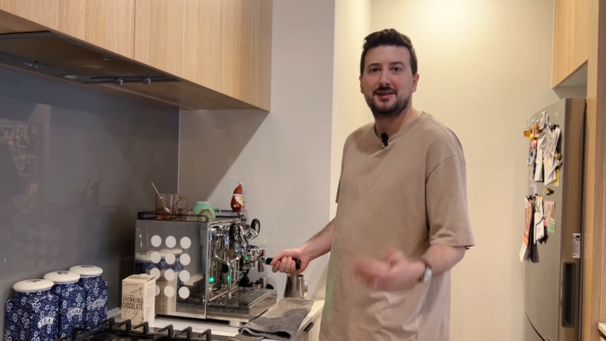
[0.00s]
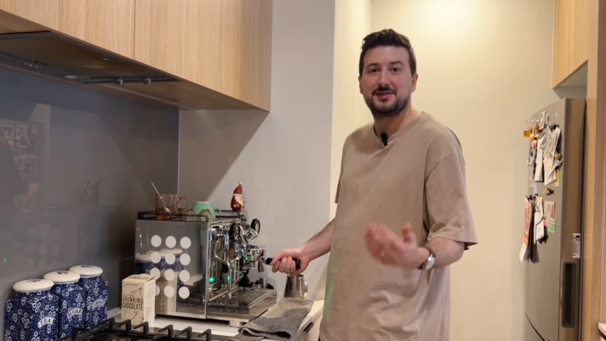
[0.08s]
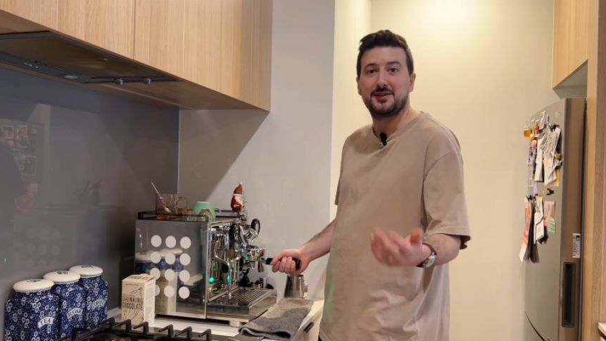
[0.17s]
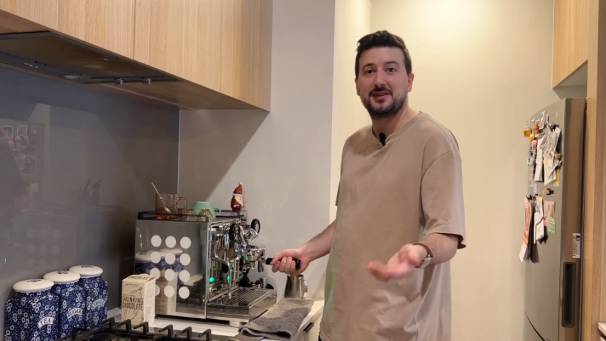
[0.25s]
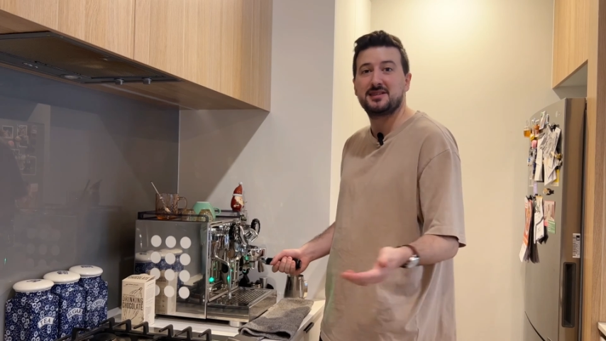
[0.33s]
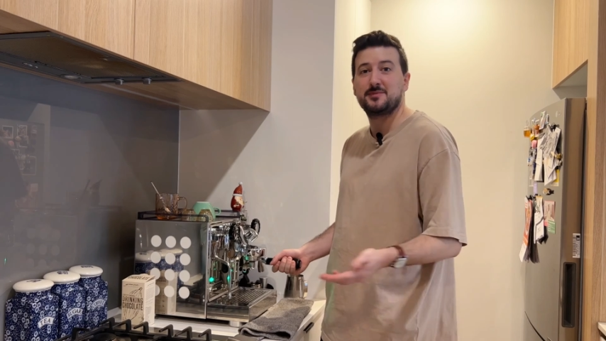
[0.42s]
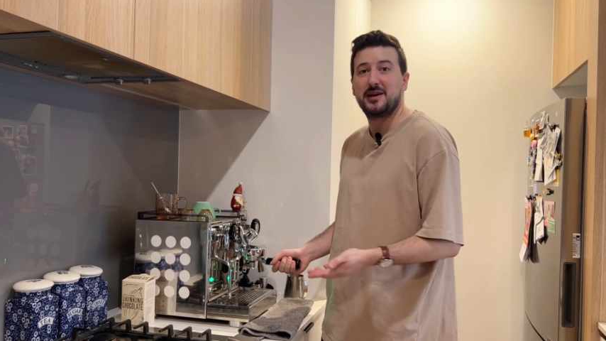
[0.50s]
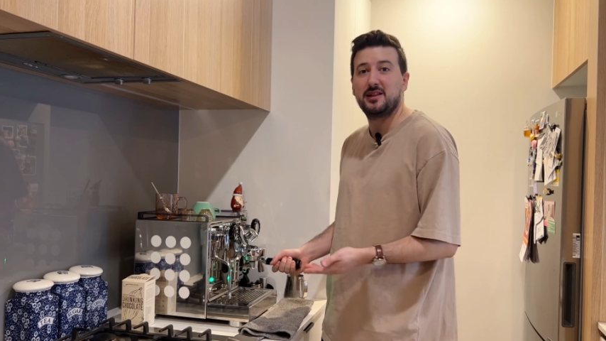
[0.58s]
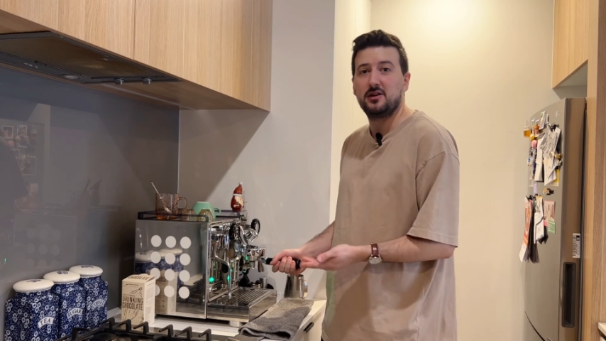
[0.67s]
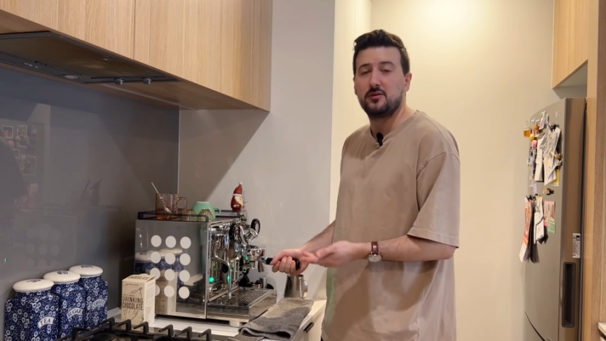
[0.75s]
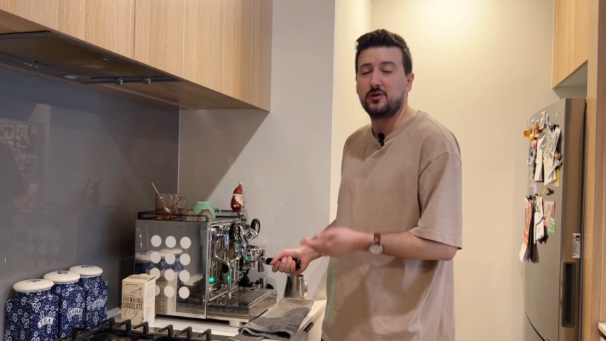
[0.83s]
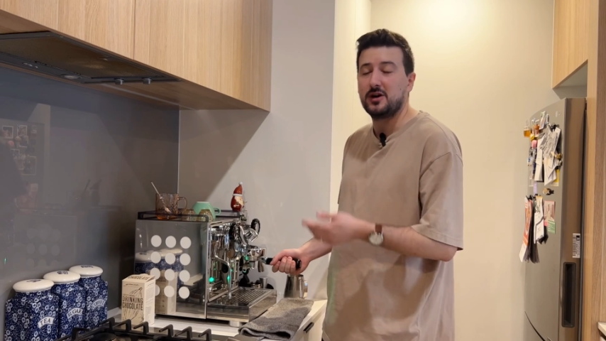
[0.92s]
So this is my
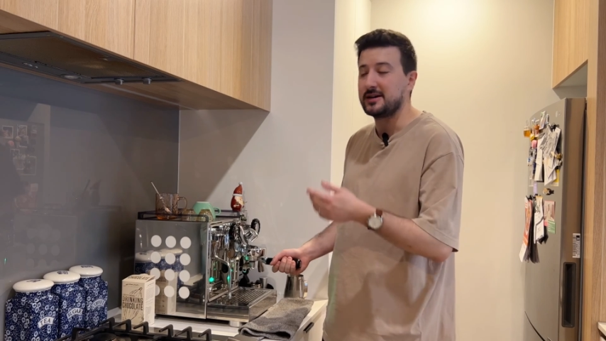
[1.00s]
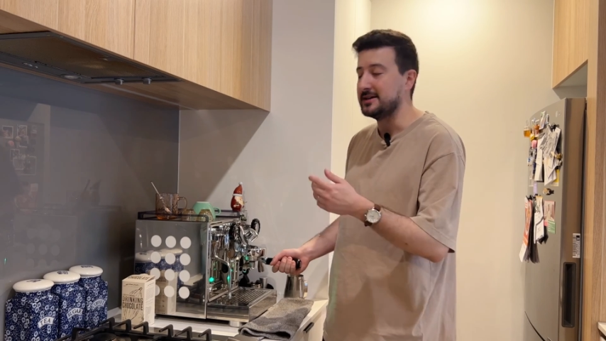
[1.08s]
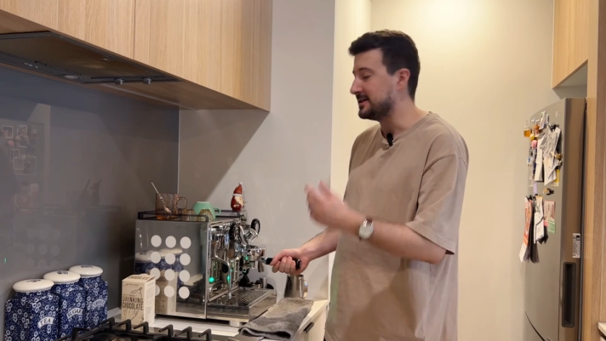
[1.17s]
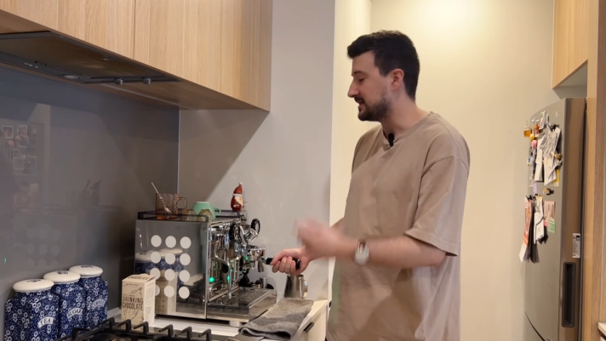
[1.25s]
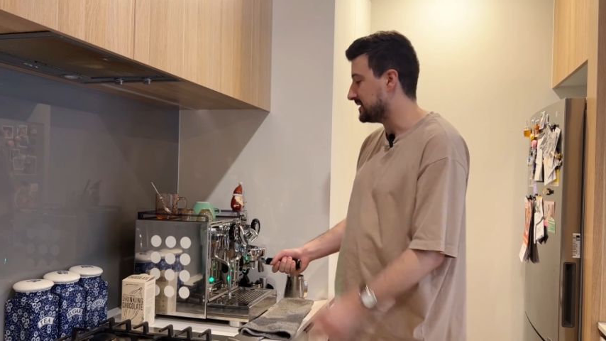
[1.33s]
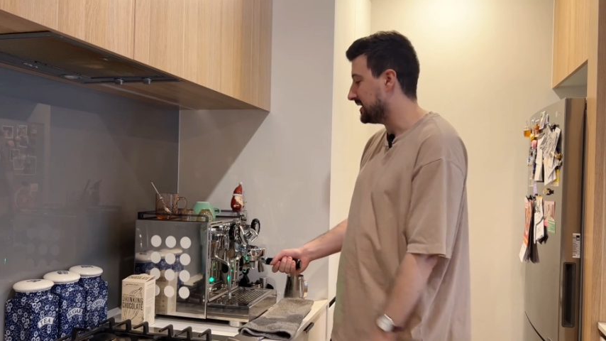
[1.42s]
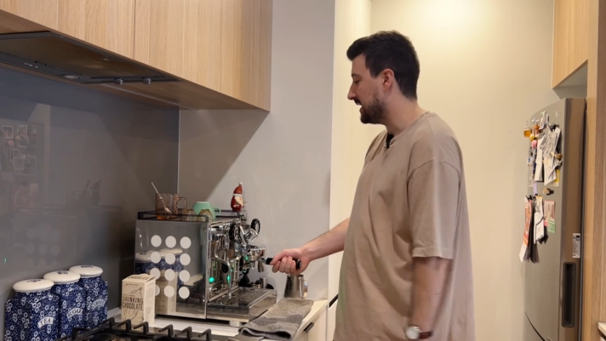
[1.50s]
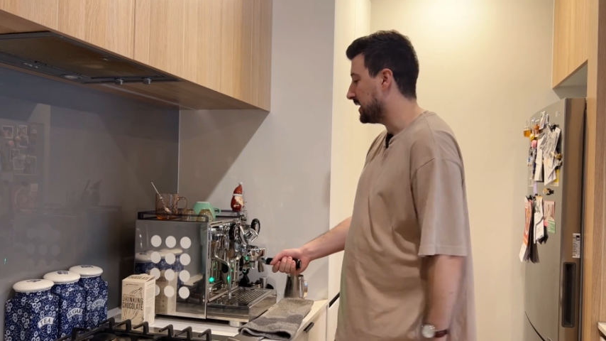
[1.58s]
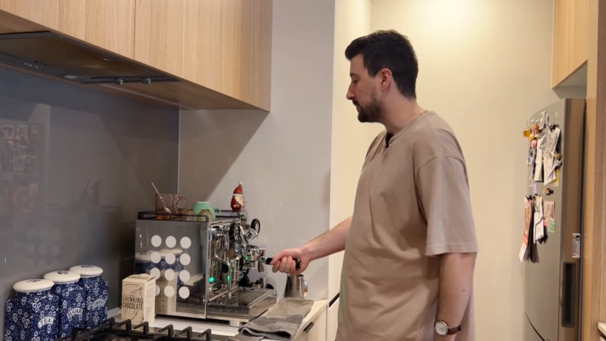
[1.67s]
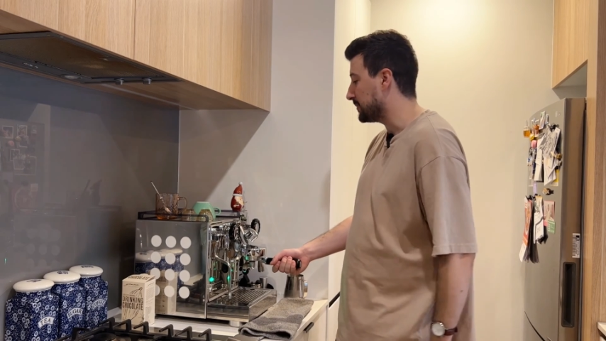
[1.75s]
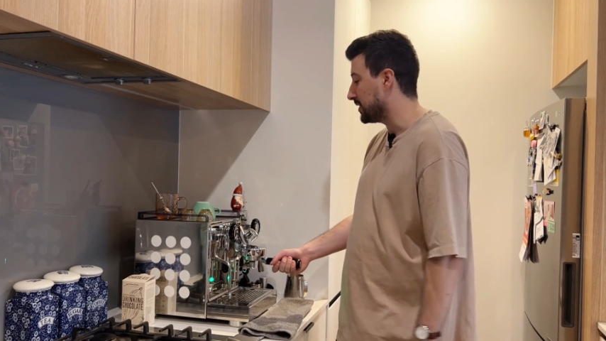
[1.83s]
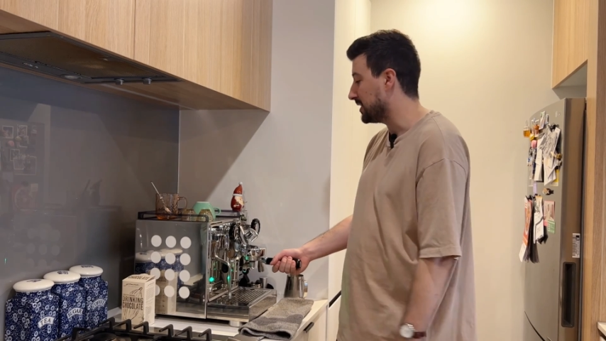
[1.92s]
little rocket.
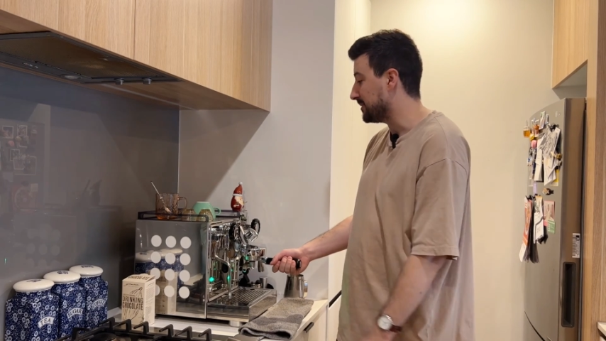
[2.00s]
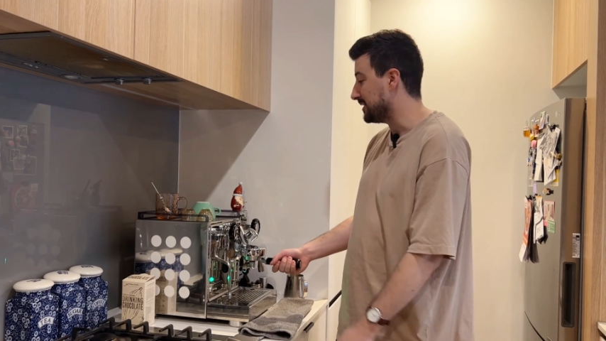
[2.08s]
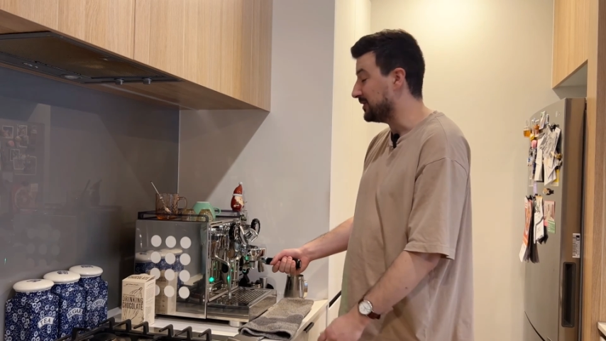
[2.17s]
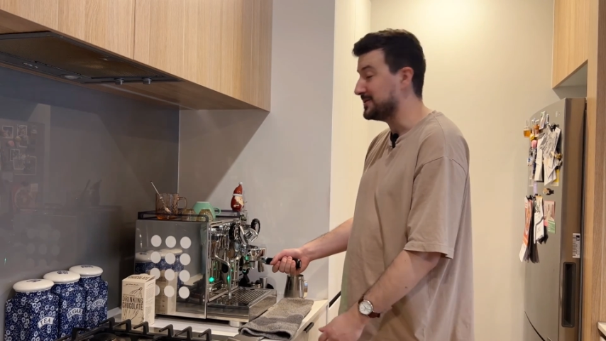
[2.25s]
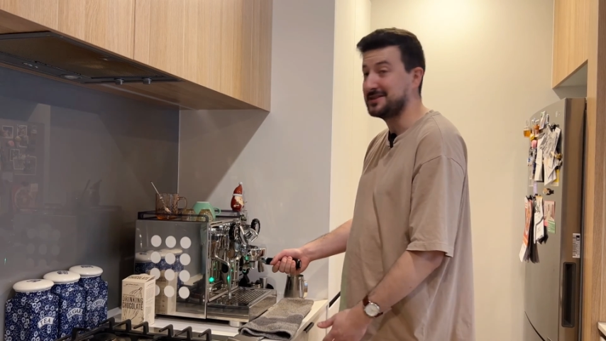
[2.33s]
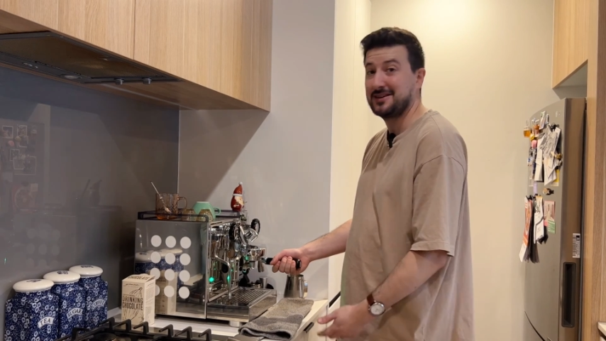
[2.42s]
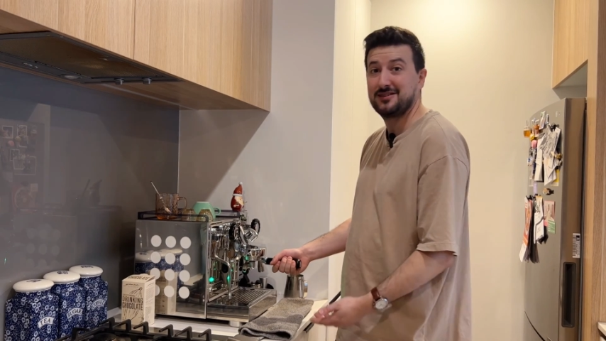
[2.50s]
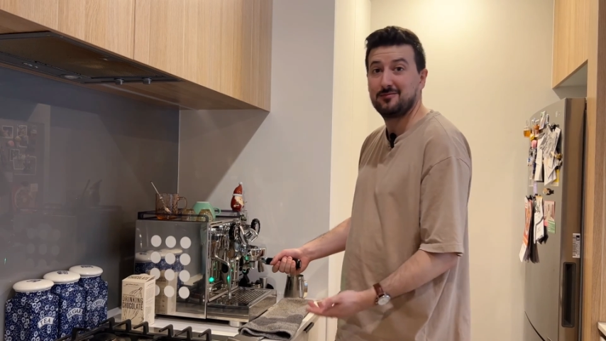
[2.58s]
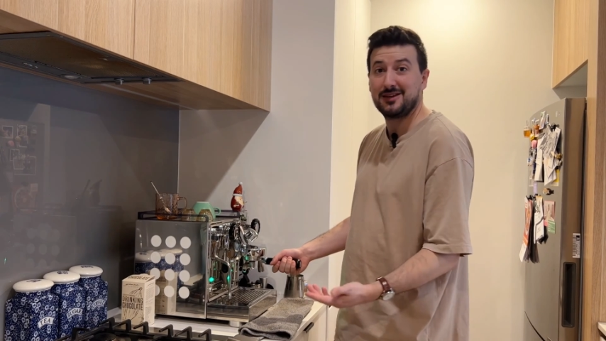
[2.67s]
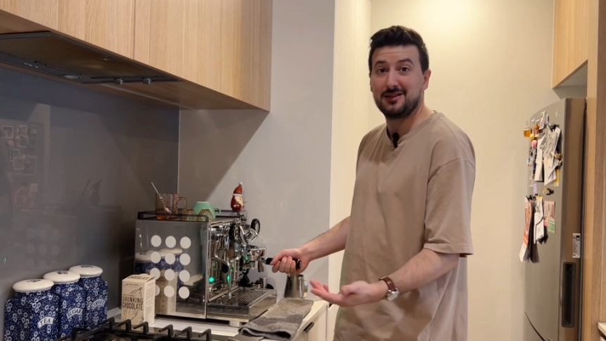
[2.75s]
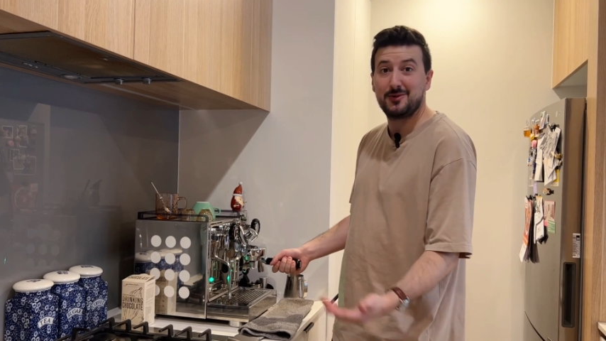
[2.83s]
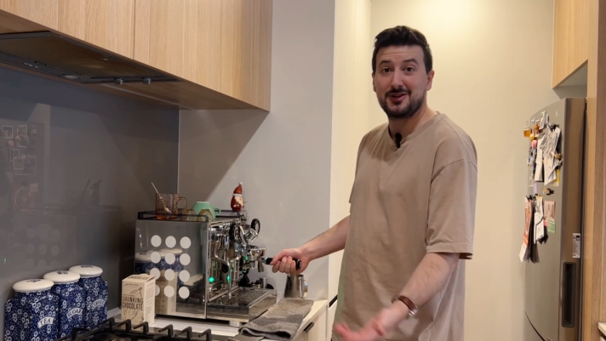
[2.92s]
I'm going to be using it to
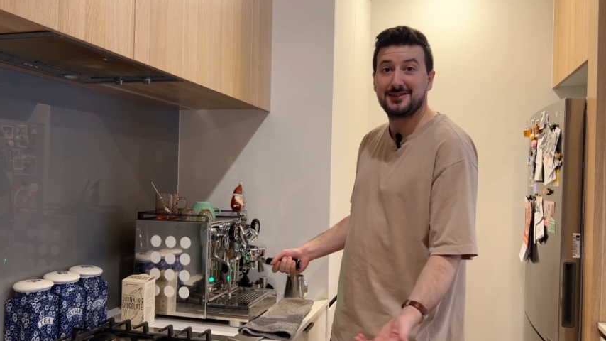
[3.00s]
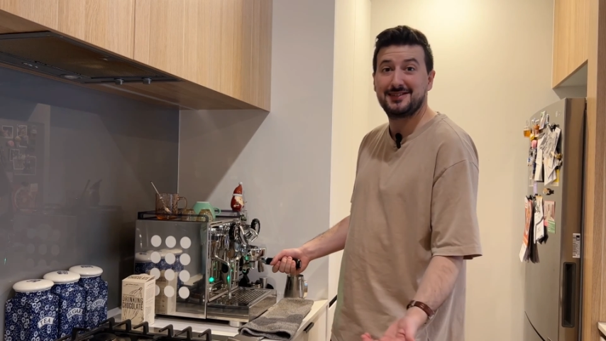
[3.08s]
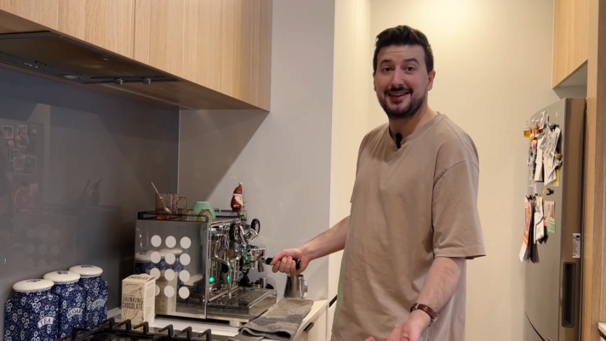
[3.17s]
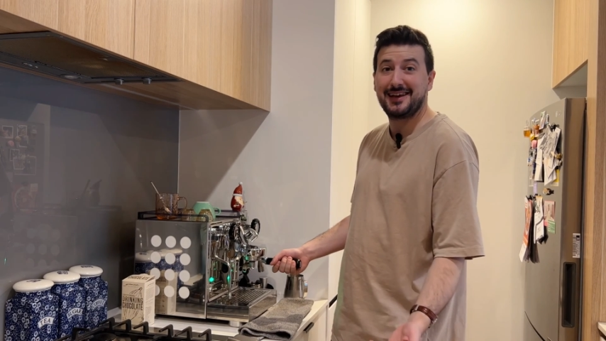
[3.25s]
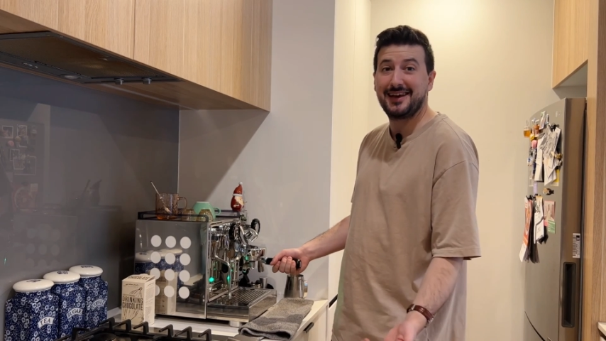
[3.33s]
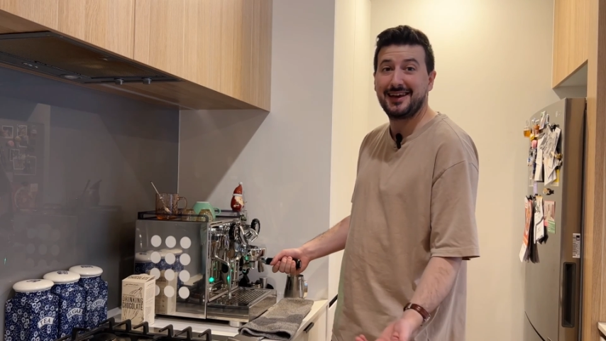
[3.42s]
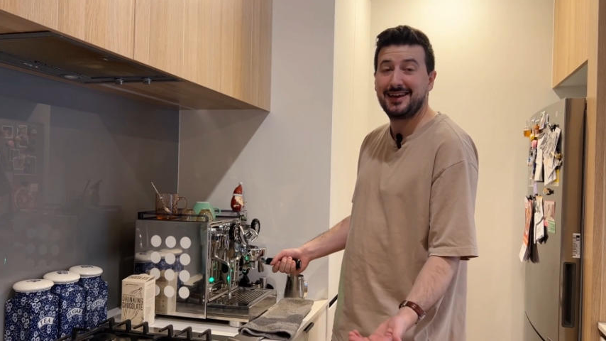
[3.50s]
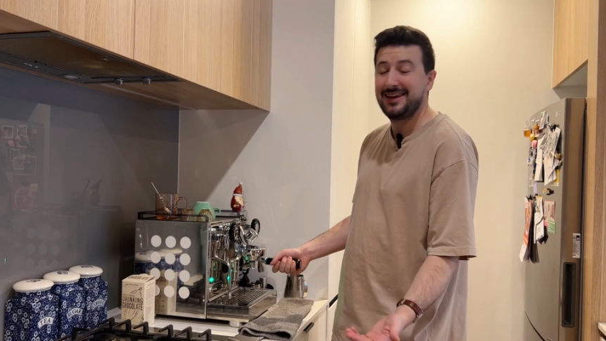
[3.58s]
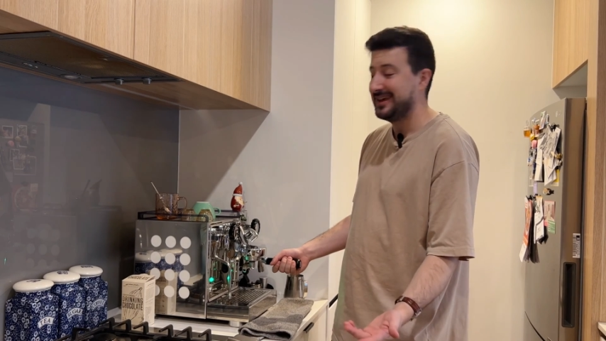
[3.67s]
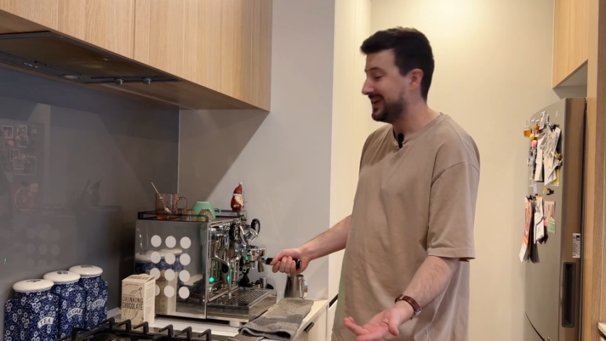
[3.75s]
make the mocha today.